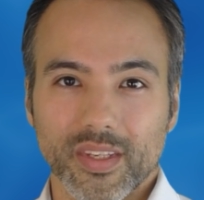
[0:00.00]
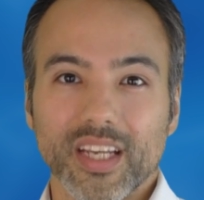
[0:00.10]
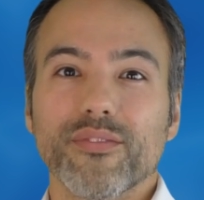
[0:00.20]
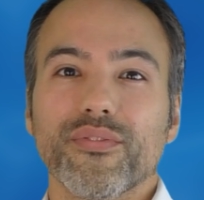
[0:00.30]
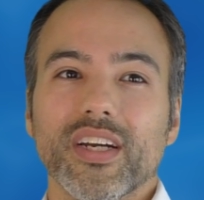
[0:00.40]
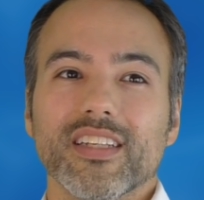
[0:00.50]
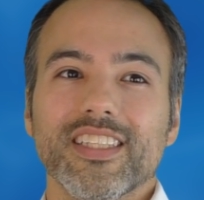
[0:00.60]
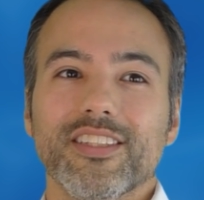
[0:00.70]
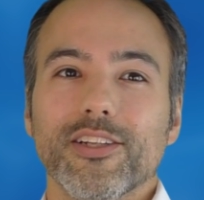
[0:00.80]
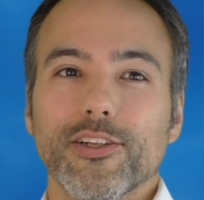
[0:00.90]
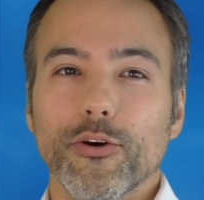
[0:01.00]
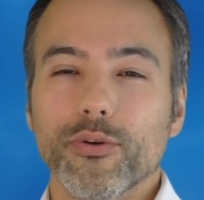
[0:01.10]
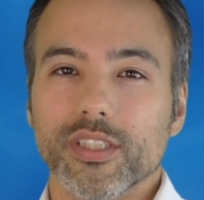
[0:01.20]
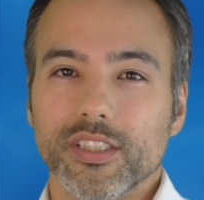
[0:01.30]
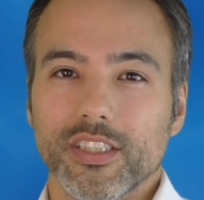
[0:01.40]
And finally, the
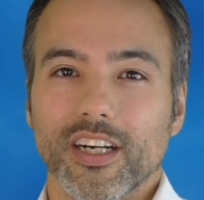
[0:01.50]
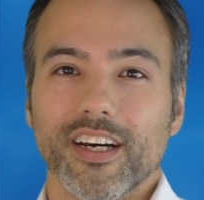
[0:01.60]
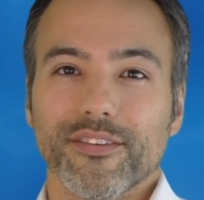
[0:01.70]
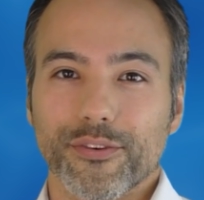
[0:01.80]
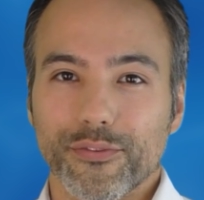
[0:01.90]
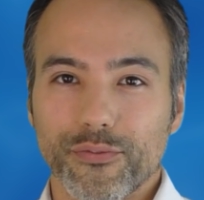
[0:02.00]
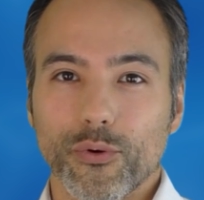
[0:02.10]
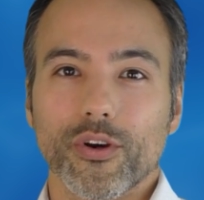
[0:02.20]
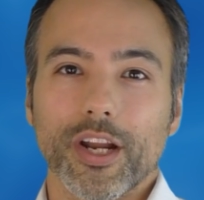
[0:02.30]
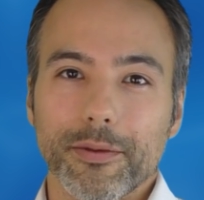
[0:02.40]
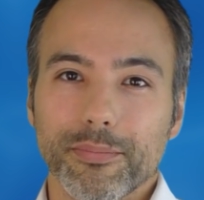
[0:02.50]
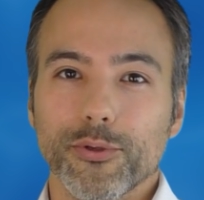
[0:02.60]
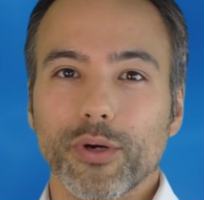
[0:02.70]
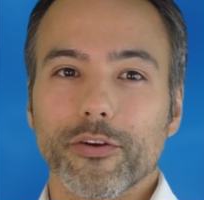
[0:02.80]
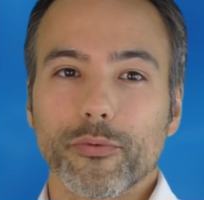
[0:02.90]
Locust God. For 4, a
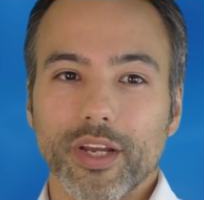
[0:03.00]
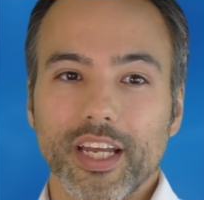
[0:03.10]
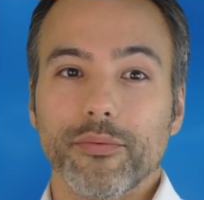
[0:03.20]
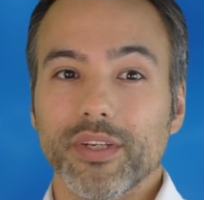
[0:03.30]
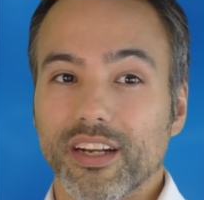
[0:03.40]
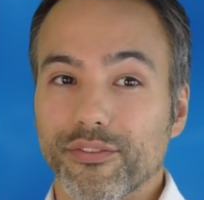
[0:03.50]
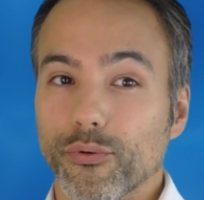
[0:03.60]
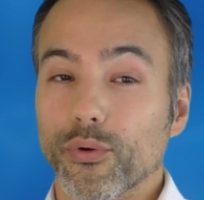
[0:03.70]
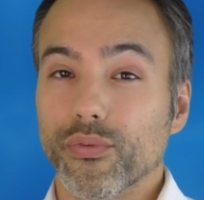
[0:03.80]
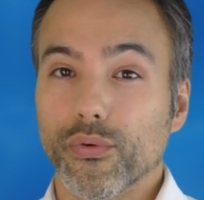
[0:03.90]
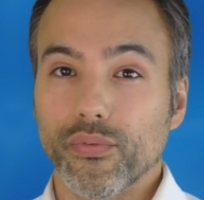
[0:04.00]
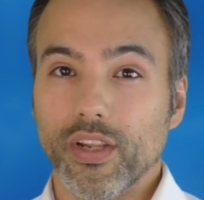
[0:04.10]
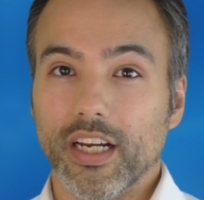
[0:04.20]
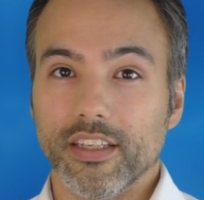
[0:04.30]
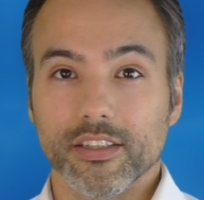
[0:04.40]
blue and a red, we get a 4/4
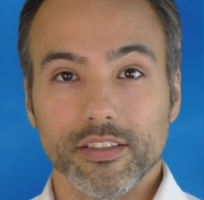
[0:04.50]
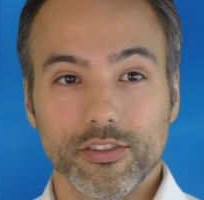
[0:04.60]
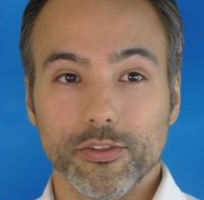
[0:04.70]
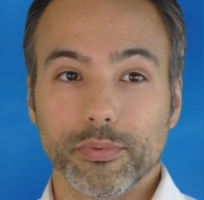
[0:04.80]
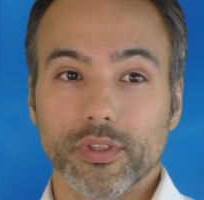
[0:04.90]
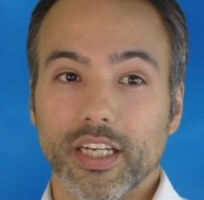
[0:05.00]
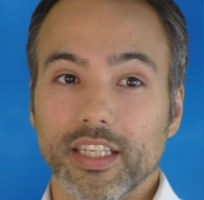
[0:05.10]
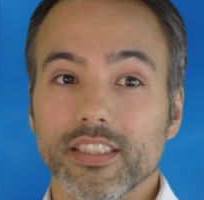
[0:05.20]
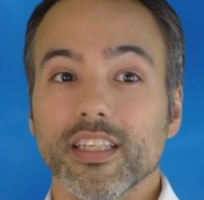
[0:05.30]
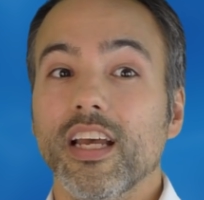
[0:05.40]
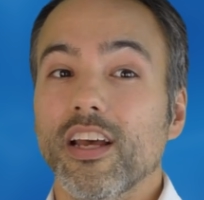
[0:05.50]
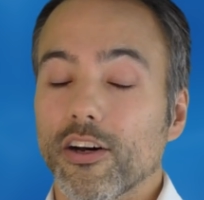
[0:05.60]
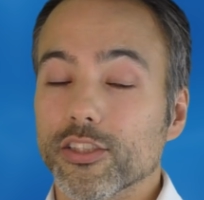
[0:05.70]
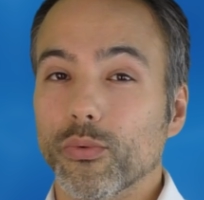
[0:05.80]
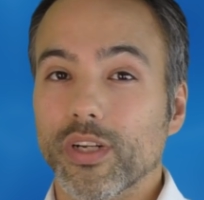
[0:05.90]
flyer, super nice.
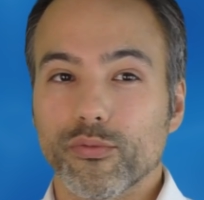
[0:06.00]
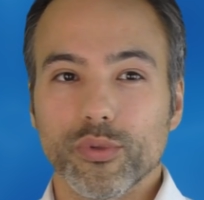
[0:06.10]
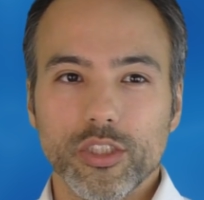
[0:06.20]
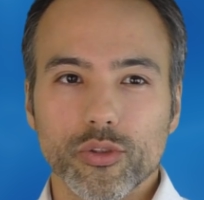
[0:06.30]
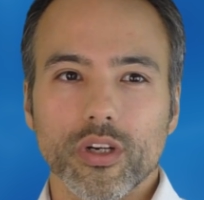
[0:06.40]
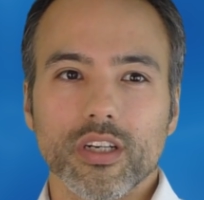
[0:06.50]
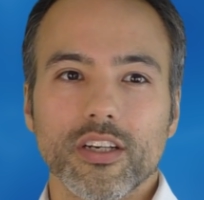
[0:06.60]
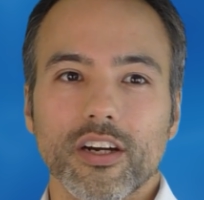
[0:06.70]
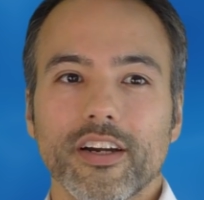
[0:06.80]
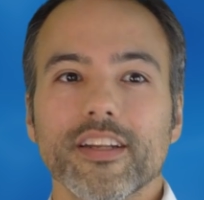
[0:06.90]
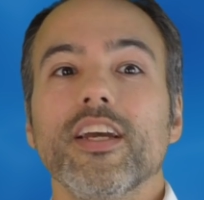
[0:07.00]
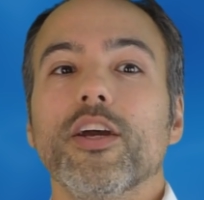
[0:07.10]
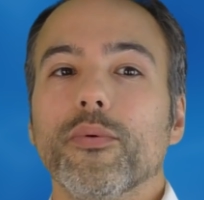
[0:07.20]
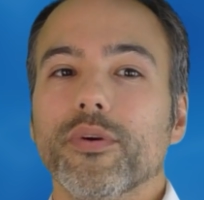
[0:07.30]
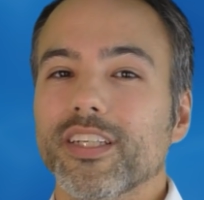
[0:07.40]
Also, whenever we draw a card,
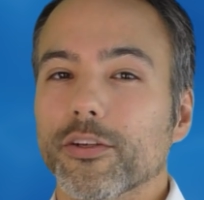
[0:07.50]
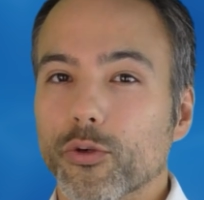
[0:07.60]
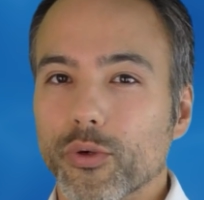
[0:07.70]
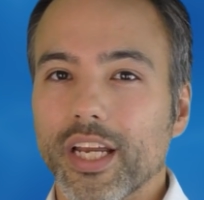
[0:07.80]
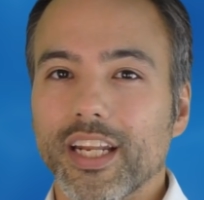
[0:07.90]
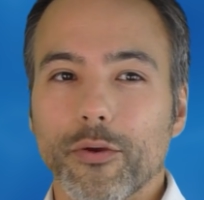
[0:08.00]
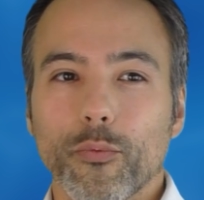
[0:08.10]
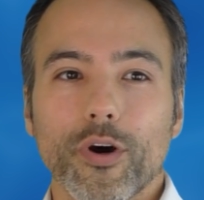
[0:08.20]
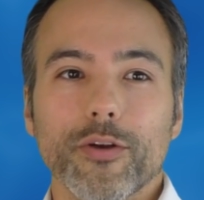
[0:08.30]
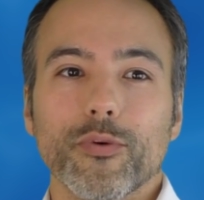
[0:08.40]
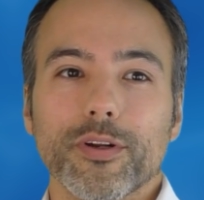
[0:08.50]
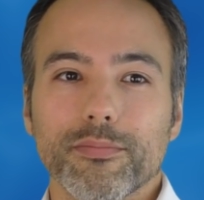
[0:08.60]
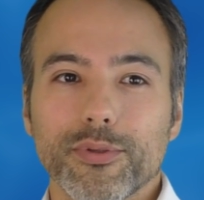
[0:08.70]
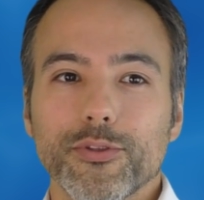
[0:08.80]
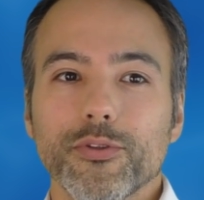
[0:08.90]
we're going to create a
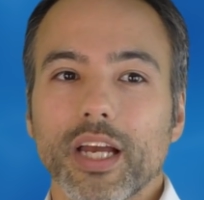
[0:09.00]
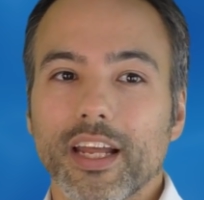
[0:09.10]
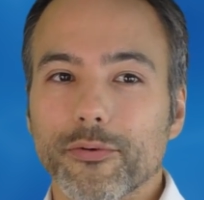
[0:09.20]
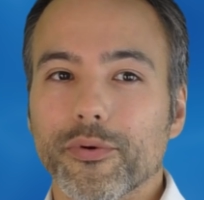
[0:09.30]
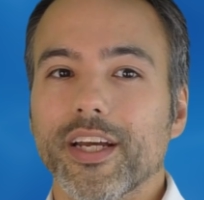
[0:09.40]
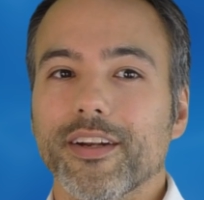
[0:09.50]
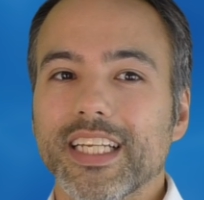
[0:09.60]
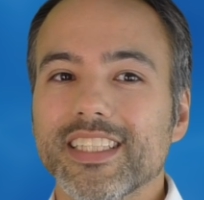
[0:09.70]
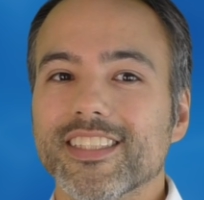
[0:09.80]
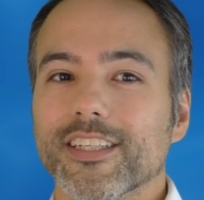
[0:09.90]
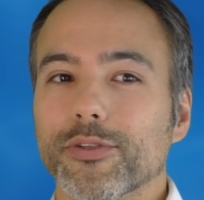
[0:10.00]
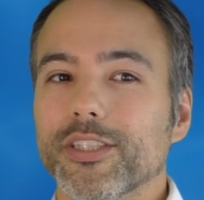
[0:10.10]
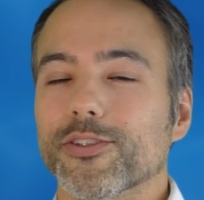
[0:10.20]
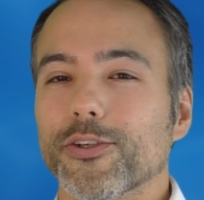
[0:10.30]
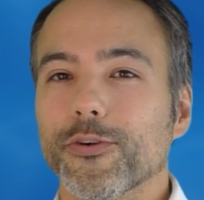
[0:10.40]
1/1 blue and red insect
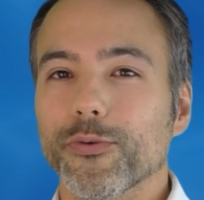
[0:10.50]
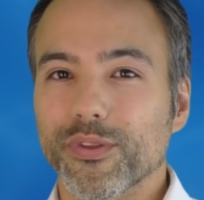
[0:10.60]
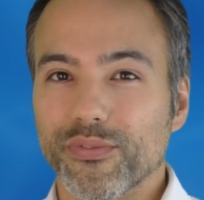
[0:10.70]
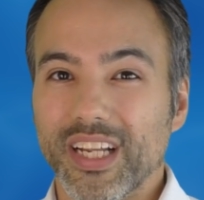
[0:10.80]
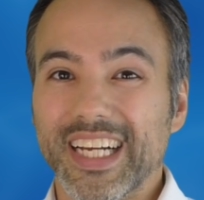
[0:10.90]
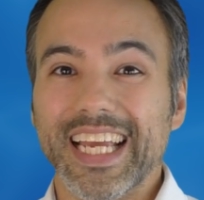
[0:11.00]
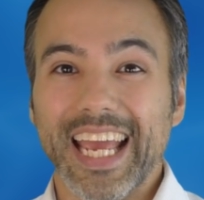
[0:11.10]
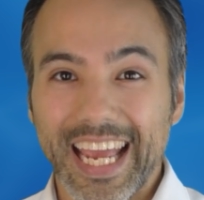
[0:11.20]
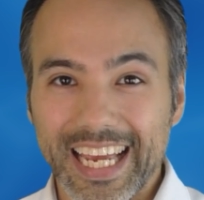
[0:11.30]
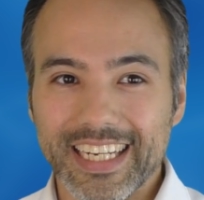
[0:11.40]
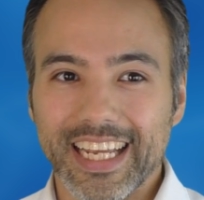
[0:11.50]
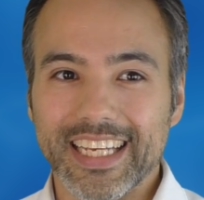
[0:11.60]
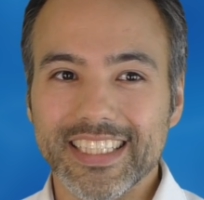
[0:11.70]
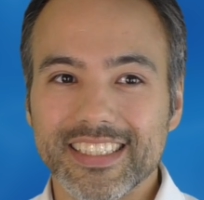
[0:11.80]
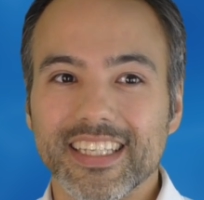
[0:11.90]
creature token with flying and
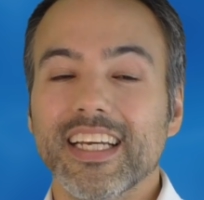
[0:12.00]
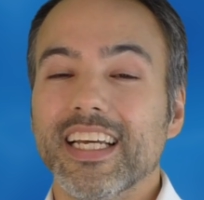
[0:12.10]
haste.